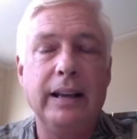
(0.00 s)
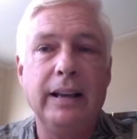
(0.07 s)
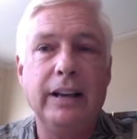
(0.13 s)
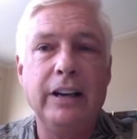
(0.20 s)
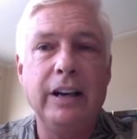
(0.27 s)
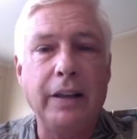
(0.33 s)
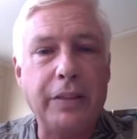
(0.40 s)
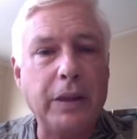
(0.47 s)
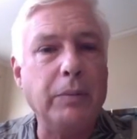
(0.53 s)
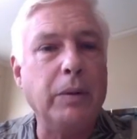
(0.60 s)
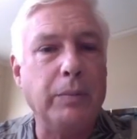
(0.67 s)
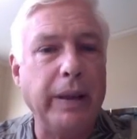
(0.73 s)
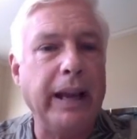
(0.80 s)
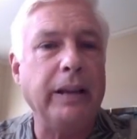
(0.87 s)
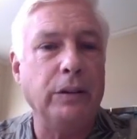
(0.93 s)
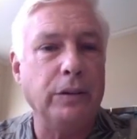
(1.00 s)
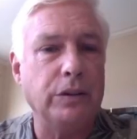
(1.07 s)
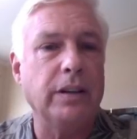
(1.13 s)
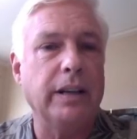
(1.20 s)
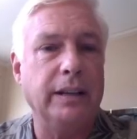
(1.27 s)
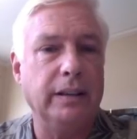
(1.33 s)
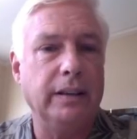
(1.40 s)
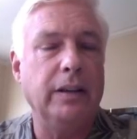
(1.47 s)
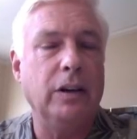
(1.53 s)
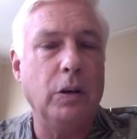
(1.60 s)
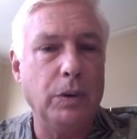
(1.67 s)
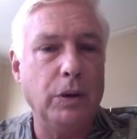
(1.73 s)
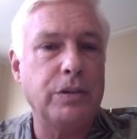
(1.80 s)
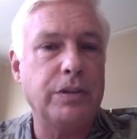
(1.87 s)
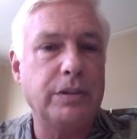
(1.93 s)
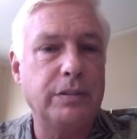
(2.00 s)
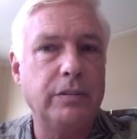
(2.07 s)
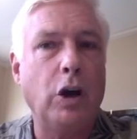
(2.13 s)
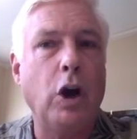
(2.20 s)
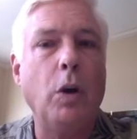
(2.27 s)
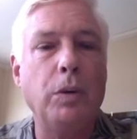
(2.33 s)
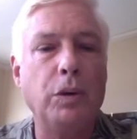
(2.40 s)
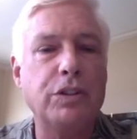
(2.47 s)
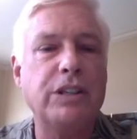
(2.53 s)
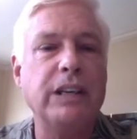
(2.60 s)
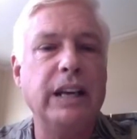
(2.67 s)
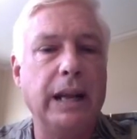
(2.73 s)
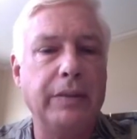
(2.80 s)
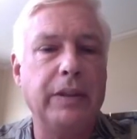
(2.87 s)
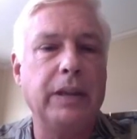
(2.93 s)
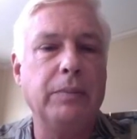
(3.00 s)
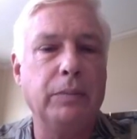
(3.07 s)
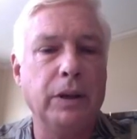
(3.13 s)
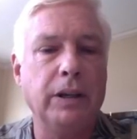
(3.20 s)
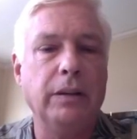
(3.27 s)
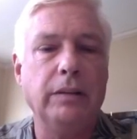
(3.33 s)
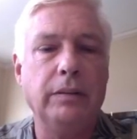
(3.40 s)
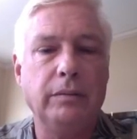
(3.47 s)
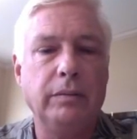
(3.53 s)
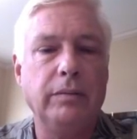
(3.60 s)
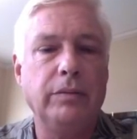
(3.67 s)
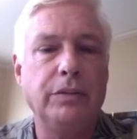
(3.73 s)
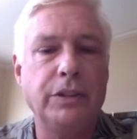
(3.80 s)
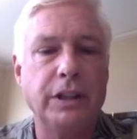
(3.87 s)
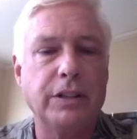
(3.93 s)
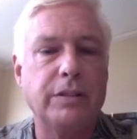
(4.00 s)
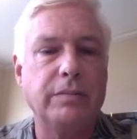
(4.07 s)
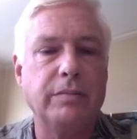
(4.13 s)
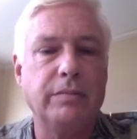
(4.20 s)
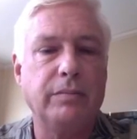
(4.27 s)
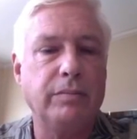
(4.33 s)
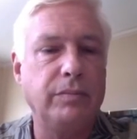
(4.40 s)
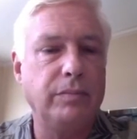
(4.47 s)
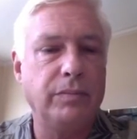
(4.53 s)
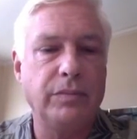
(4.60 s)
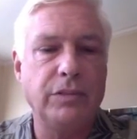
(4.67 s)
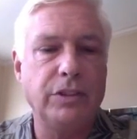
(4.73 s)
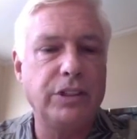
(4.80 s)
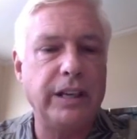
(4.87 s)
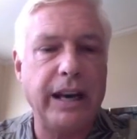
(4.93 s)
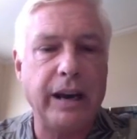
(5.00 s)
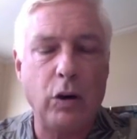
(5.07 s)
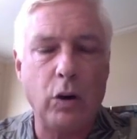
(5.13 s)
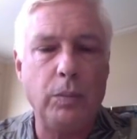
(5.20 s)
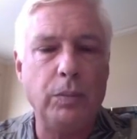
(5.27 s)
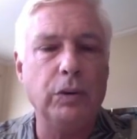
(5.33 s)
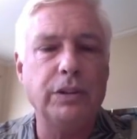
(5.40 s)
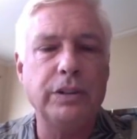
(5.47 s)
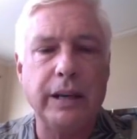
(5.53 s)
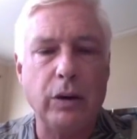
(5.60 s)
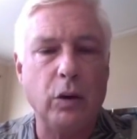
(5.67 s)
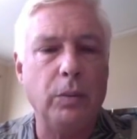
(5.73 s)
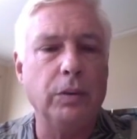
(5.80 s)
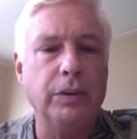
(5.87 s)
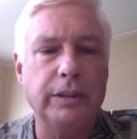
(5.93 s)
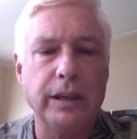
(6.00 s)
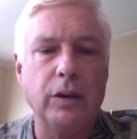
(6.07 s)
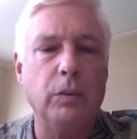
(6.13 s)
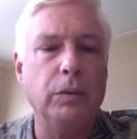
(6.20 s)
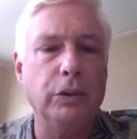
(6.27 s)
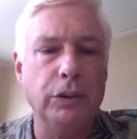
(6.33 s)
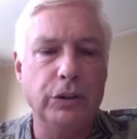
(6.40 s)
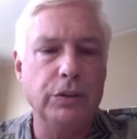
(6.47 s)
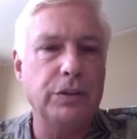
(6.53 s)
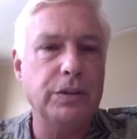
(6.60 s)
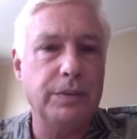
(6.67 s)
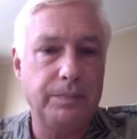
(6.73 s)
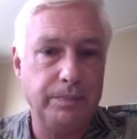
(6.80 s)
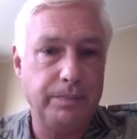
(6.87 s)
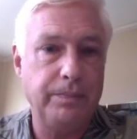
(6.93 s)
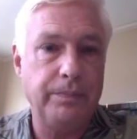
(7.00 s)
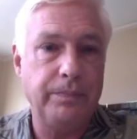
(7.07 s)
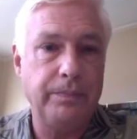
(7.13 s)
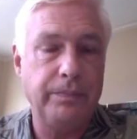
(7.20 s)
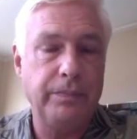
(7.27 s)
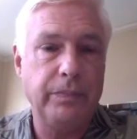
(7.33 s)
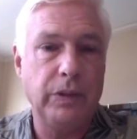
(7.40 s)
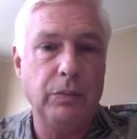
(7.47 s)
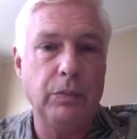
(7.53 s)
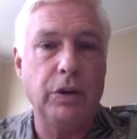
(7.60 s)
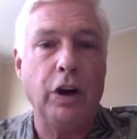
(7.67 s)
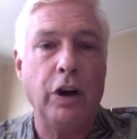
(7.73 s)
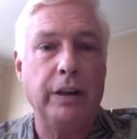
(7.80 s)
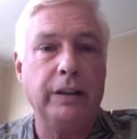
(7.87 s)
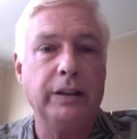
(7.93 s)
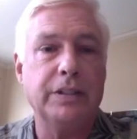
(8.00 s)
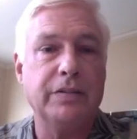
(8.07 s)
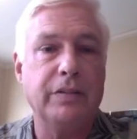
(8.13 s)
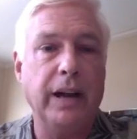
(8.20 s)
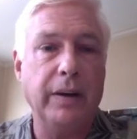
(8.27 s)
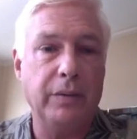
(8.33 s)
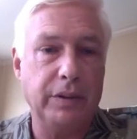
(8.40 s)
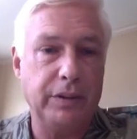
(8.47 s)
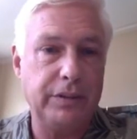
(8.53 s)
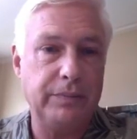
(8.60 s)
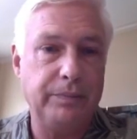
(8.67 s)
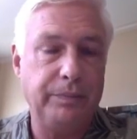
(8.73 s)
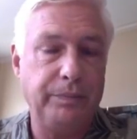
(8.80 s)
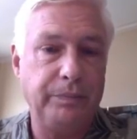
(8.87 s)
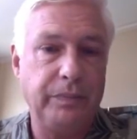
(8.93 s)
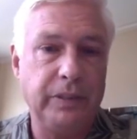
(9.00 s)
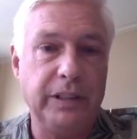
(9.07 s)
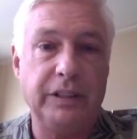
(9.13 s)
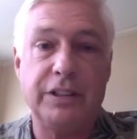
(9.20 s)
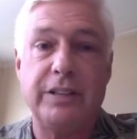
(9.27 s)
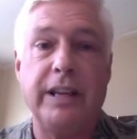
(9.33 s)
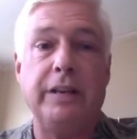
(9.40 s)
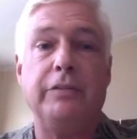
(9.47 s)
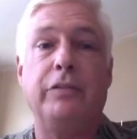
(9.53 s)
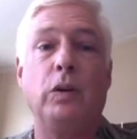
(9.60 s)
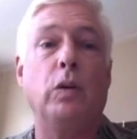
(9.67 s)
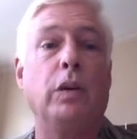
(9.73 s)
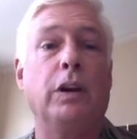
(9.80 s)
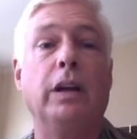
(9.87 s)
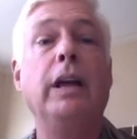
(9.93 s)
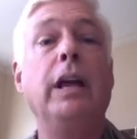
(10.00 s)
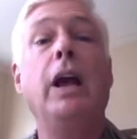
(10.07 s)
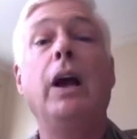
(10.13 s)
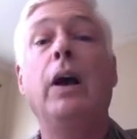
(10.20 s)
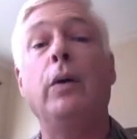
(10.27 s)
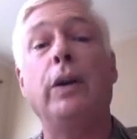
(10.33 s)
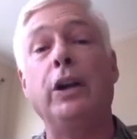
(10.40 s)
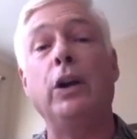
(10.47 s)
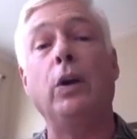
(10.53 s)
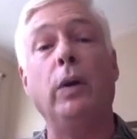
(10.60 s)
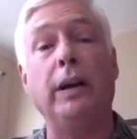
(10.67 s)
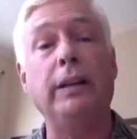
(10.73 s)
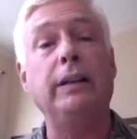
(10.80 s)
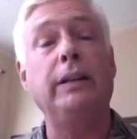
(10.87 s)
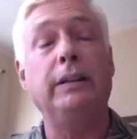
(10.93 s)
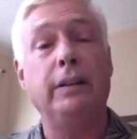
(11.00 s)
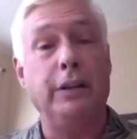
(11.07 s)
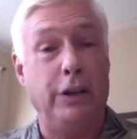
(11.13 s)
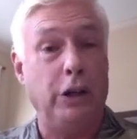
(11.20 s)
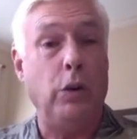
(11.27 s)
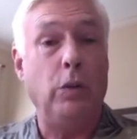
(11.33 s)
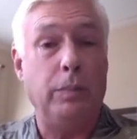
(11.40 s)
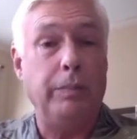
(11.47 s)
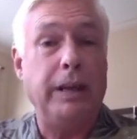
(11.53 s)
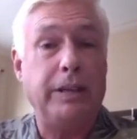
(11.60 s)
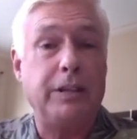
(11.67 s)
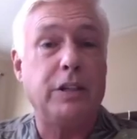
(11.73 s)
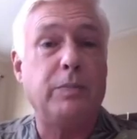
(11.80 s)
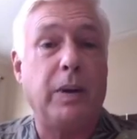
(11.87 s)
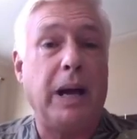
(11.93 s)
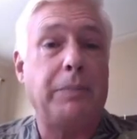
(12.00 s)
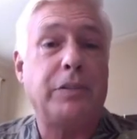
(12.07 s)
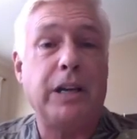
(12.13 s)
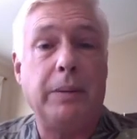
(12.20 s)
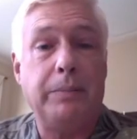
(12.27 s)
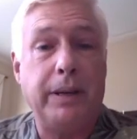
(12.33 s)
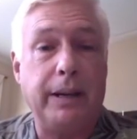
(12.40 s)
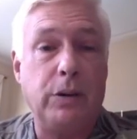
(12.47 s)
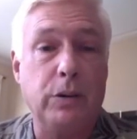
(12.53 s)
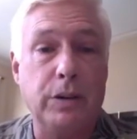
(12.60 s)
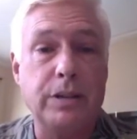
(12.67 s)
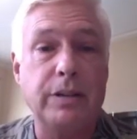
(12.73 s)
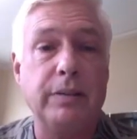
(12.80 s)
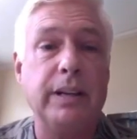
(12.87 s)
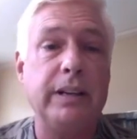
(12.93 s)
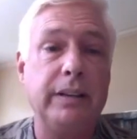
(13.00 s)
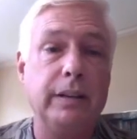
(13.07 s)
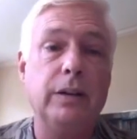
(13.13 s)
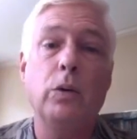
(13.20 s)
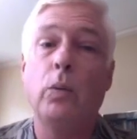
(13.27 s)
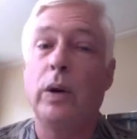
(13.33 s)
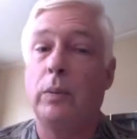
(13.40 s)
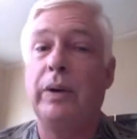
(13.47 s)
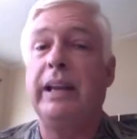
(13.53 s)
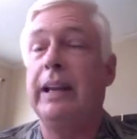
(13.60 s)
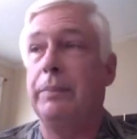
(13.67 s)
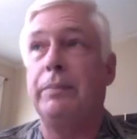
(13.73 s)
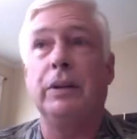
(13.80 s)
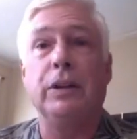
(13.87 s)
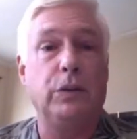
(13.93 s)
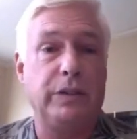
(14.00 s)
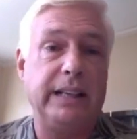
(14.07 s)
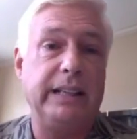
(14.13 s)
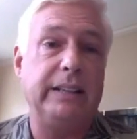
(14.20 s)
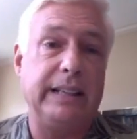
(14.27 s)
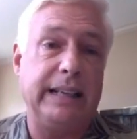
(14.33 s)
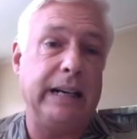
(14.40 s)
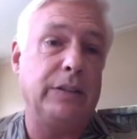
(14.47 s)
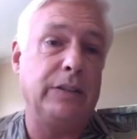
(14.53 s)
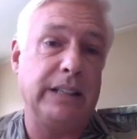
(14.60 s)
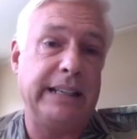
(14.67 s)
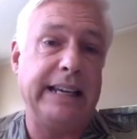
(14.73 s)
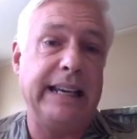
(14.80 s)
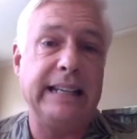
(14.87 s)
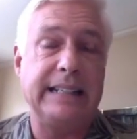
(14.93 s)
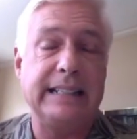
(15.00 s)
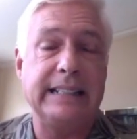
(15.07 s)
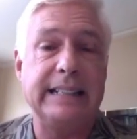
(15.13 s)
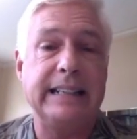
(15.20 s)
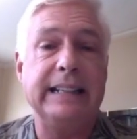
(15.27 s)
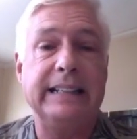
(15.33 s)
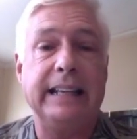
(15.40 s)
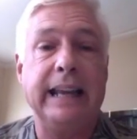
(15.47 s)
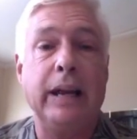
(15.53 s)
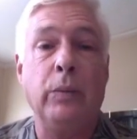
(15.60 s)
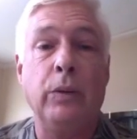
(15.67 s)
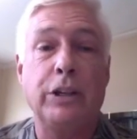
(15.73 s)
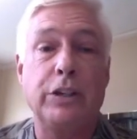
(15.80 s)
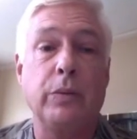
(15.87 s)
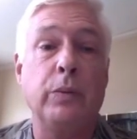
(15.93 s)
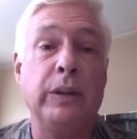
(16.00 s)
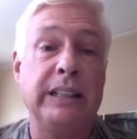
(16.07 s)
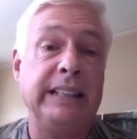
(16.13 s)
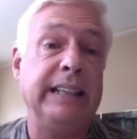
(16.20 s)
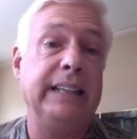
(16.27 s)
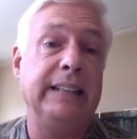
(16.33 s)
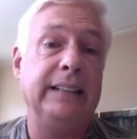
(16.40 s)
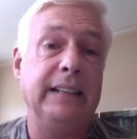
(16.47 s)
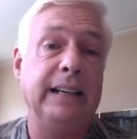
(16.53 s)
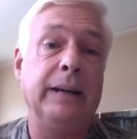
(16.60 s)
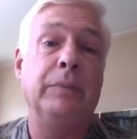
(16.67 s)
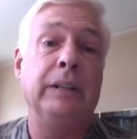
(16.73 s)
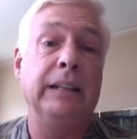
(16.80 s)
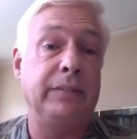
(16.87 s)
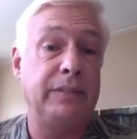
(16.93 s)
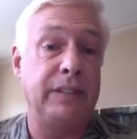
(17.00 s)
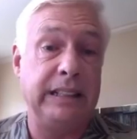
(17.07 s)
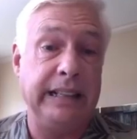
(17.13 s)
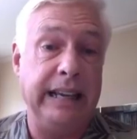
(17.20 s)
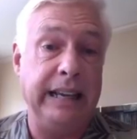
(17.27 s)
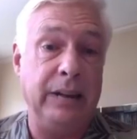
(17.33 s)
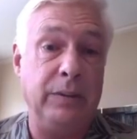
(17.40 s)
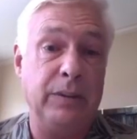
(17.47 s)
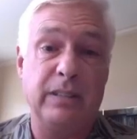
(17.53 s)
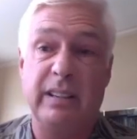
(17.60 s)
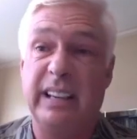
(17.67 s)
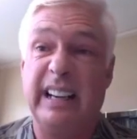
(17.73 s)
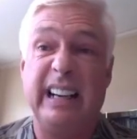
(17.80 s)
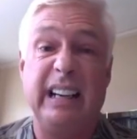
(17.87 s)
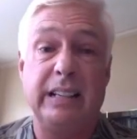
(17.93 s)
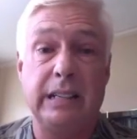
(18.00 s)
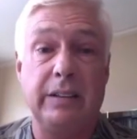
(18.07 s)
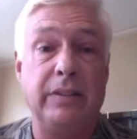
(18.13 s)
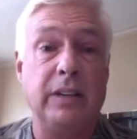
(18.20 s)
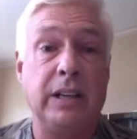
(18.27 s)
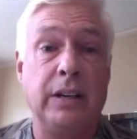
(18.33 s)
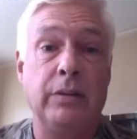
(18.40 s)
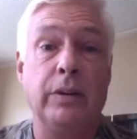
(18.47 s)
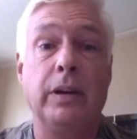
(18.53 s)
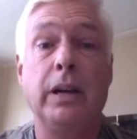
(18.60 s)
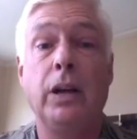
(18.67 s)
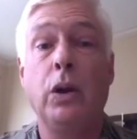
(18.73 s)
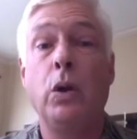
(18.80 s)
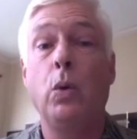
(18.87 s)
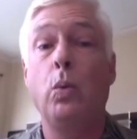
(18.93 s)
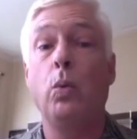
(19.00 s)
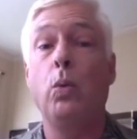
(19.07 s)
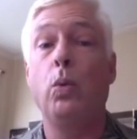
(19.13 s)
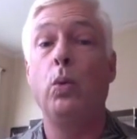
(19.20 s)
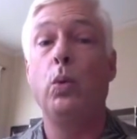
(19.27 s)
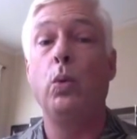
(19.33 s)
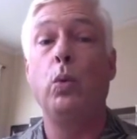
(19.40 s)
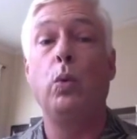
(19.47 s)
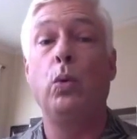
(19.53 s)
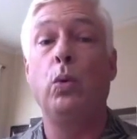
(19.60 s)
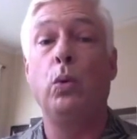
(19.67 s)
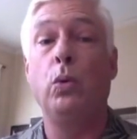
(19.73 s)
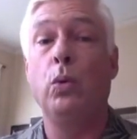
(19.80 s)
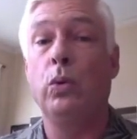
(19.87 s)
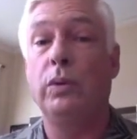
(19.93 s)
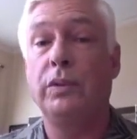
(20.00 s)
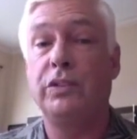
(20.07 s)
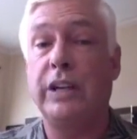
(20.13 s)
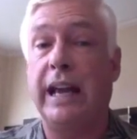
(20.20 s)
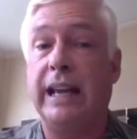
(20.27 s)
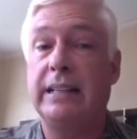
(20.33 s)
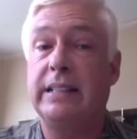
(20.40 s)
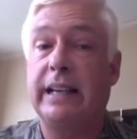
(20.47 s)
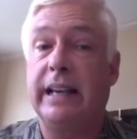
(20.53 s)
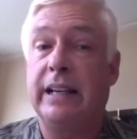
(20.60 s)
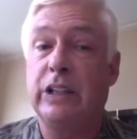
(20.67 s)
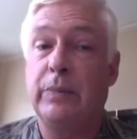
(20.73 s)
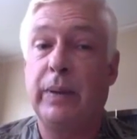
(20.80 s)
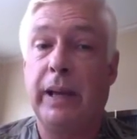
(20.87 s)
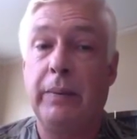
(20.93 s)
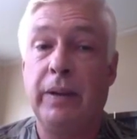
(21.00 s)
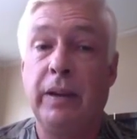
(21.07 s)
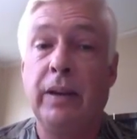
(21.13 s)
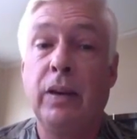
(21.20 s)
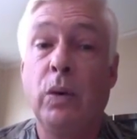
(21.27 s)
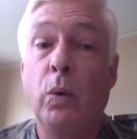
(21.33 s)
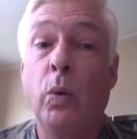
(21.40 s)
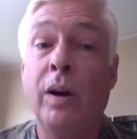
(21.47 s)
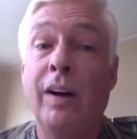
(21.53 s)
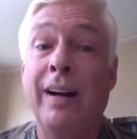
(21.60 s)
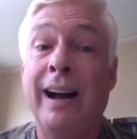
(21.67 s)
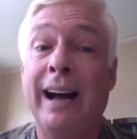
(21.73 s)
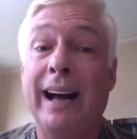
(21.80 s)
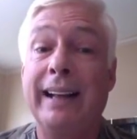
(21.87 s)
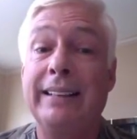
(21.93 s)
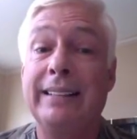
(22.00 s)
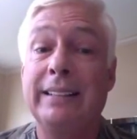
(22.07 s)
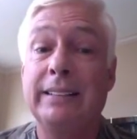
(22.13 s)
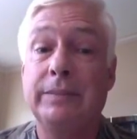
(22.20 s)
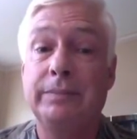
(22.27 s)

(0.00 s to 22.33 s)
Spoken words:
nothing but bad news lately, almost nothing but just terrible, terrible, terrible news regarding this virus. In the state of Florida, you know what? You know what makes us pop champagne corks around here? When we get below 10,000 cases in a day, which we did, I believe today, it was around 8,700. Ooh, jazz hands, baby. We're hot.